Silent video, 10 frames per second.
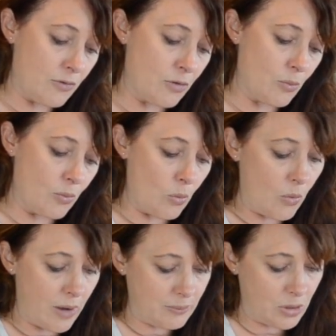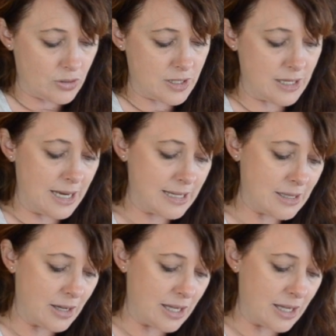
from one block to the next.